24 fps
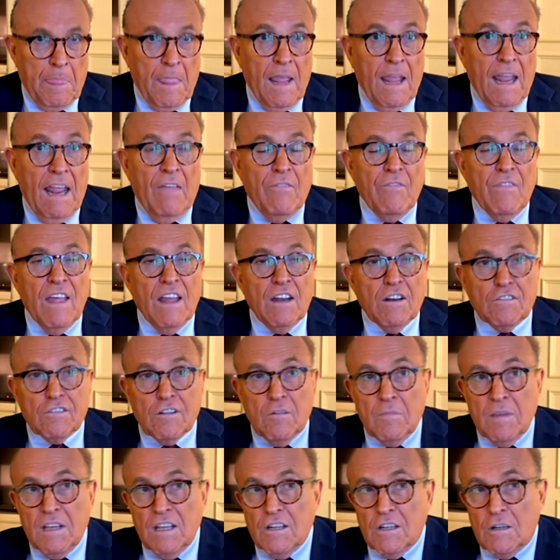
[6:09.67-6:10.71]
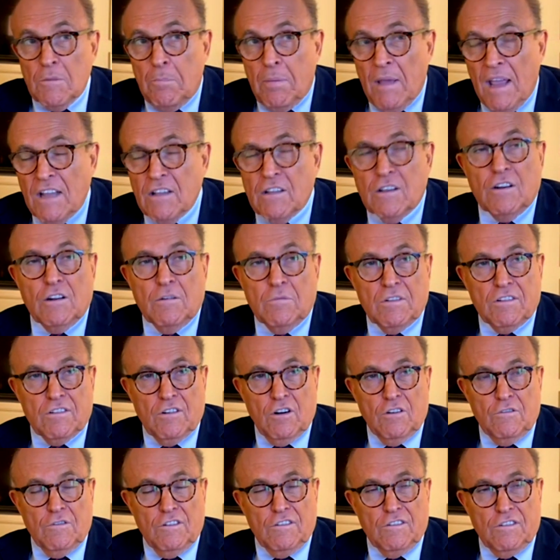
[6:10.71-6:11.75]
And then some independent
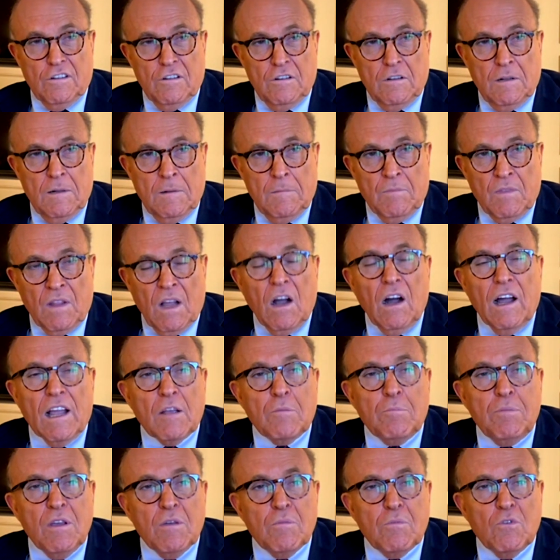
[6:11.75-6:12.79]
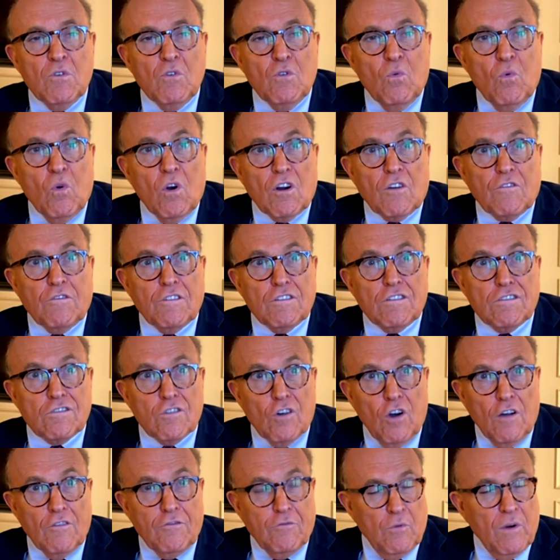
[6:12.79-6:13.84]
observers, like people who work for
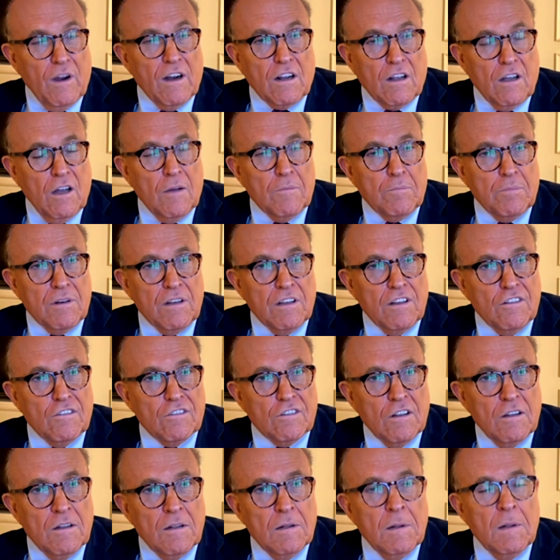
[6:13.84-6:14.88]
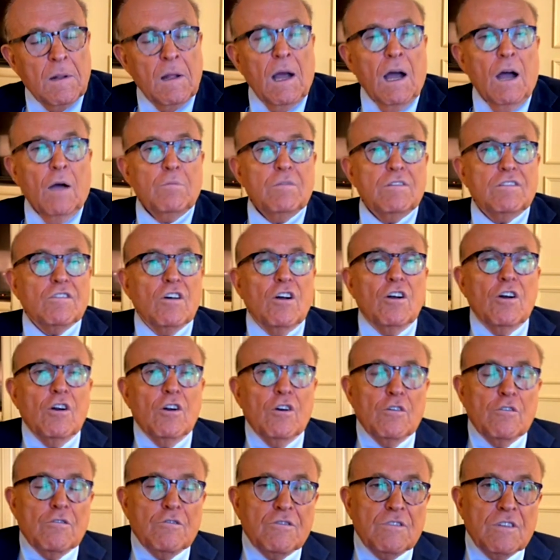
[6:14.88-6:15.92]
software companies,
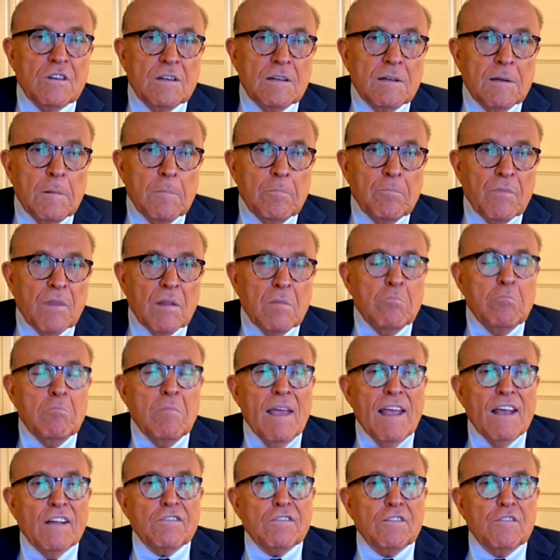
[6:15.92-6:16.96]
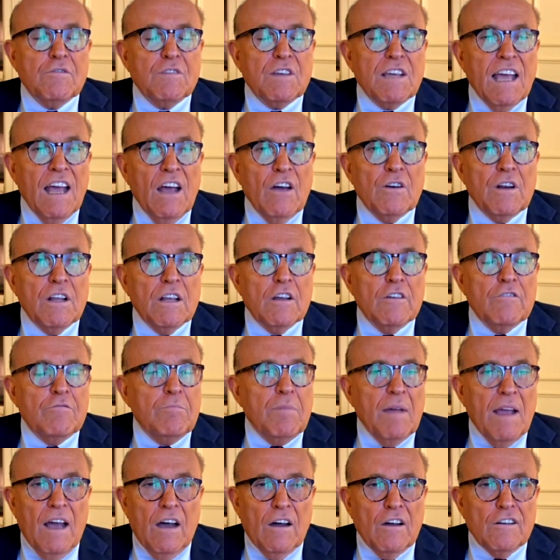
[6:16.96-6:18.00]
observed massive counting of
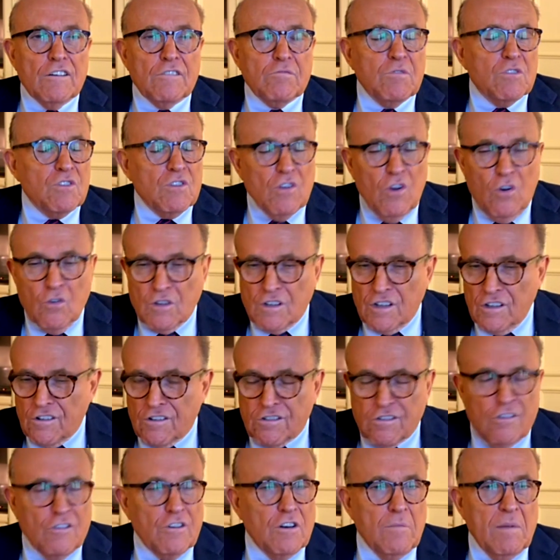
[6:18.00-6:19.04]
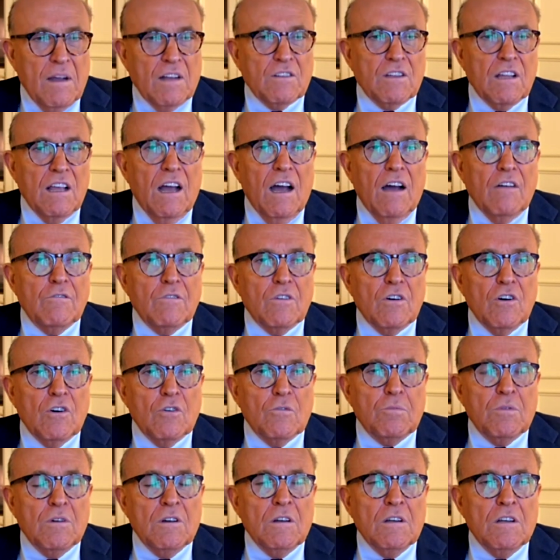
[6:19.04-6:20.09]
ballots with no concern about the envelope,
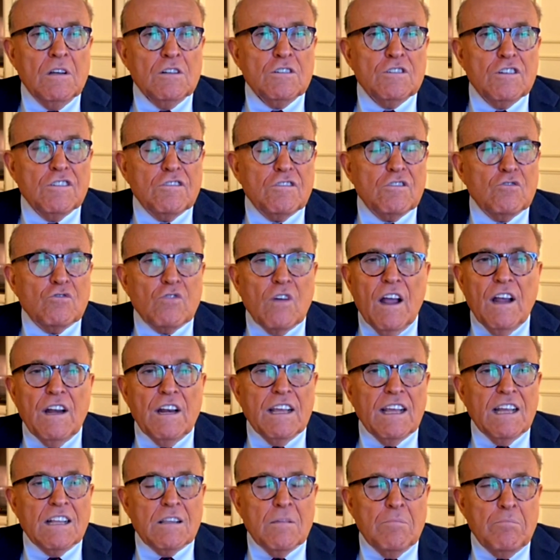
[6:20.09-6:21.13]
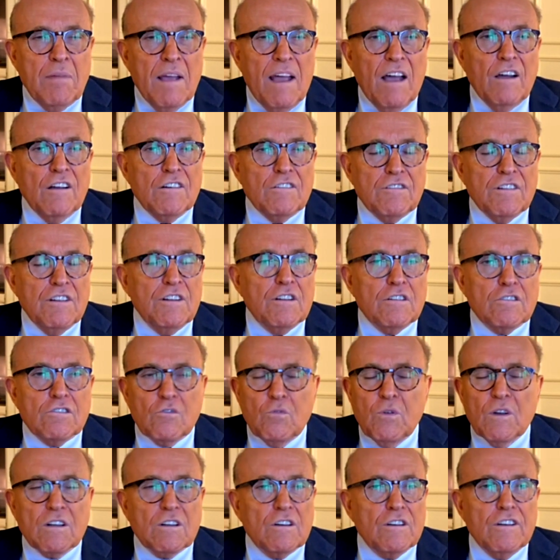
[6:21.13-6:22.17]
just trying to get the ballots in as
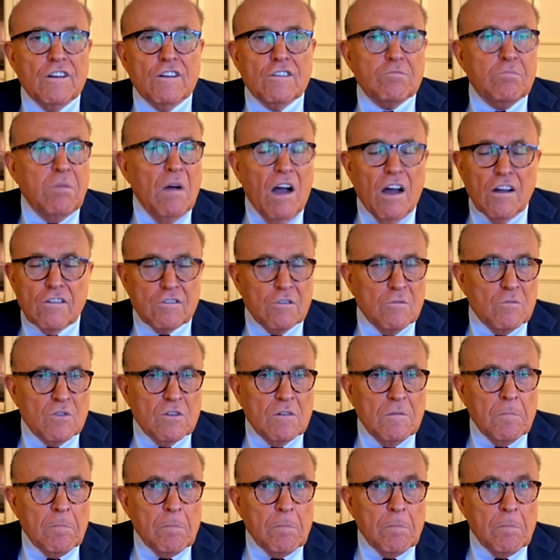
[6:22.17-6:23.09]
quickly as possible.